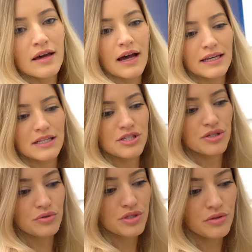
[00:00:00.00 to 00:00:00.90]
I need
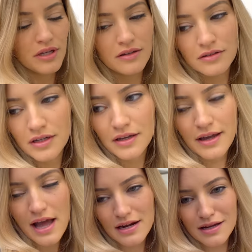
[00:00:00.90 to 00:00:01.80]
to shoot it,
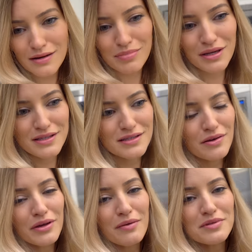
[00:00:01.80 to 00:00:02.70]
edit it because it's
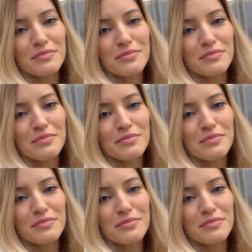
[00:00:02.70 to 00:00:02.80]
going up